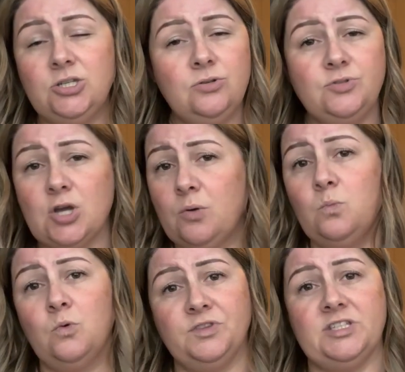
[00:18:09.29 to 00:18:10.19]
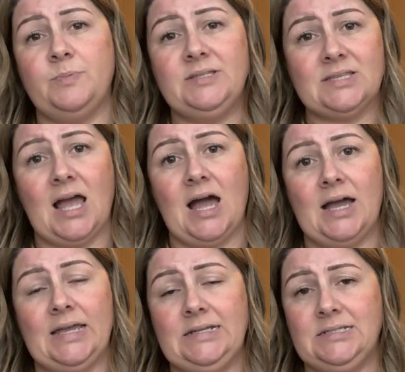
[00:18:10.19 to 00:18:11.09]
You don't want to be
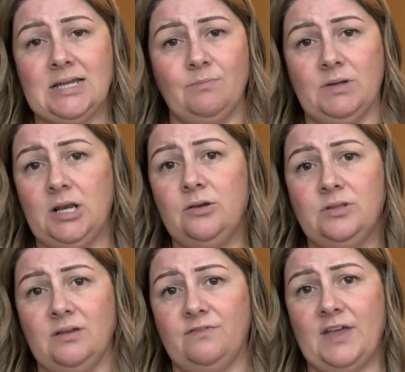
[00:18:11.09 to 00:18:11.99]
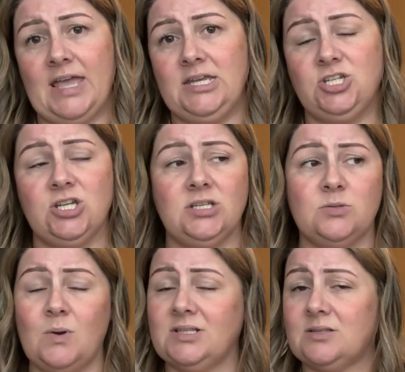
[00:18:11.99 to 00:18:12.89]
sat in damp clothing for ages,
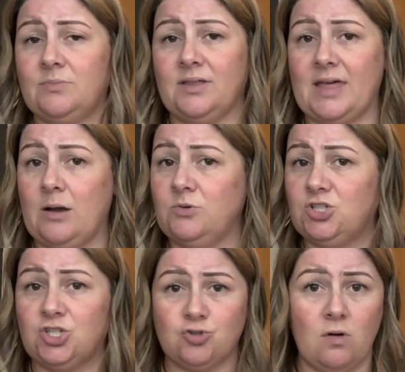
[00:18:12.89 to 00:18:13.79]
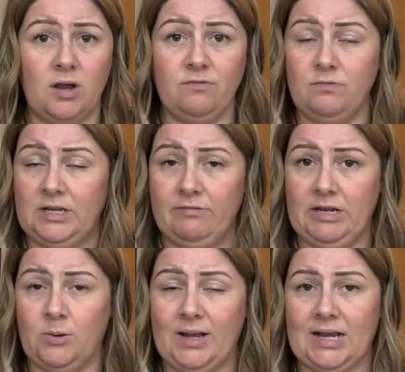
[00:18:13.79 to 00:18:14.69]
whereas something like that will just dry
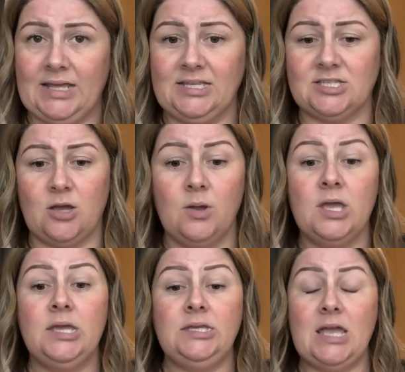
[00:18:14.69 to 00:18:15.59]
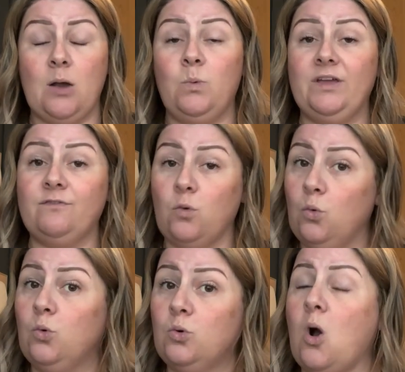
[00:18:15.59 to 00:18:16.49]
really quickly. So yeah, we've
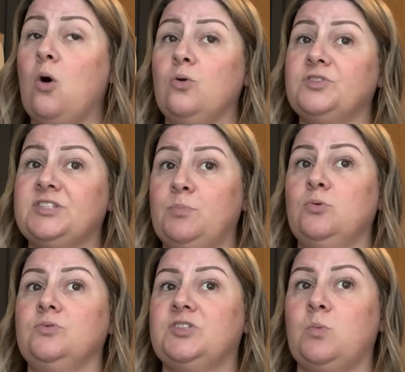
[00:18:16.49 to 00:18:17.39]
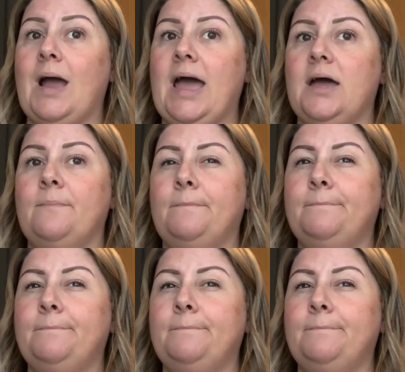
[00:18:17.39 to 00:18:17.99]
all got sportswear,